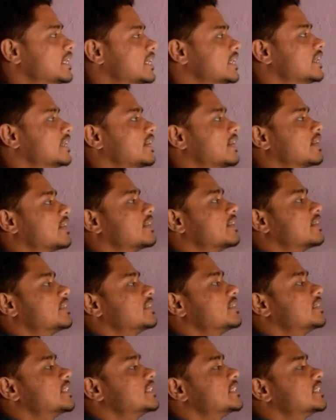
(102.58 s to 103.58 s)
Here
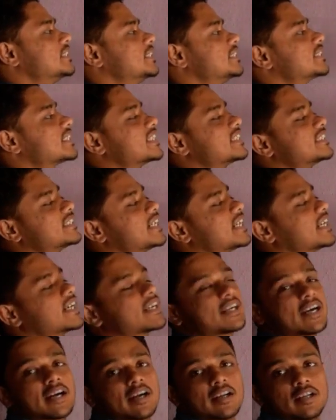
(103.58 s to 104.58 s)
this is
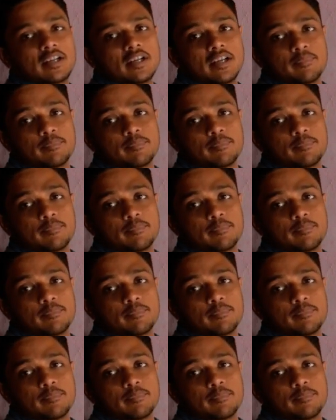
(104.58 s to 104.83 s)
restricted